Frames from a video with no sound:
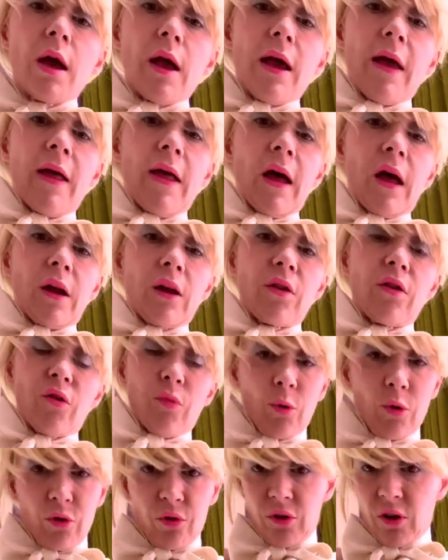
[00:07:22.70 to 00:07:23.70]
And this
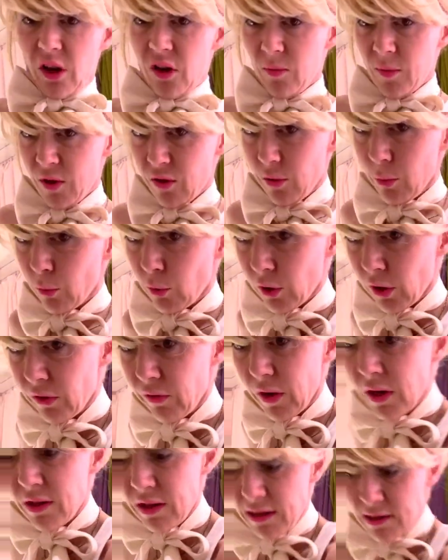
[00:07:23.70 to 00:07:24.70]
person gave me some really
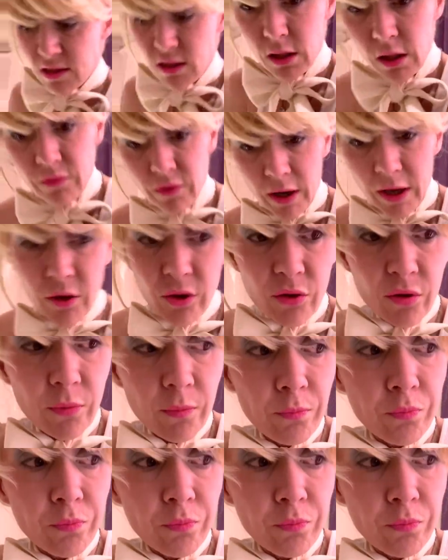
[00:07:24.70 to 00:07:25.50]
fantastic advice.